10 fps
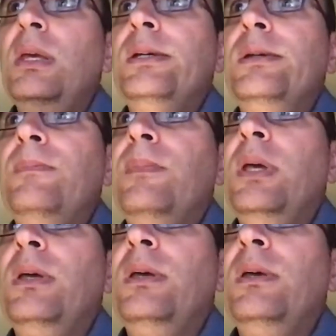
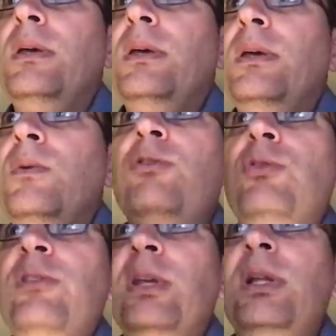um, uh,
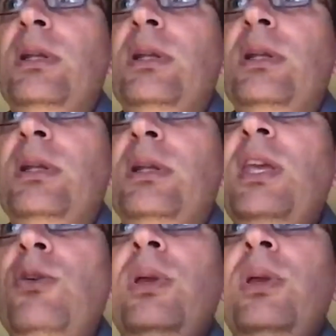ways to still